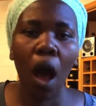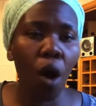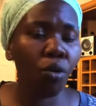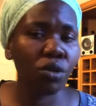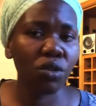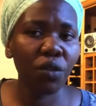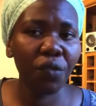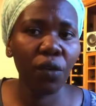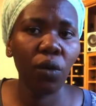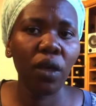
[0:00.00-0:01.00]
How could you
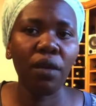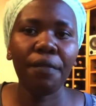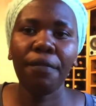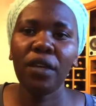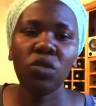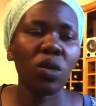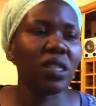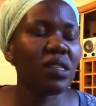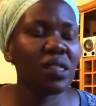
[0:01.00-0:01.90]
feel if it was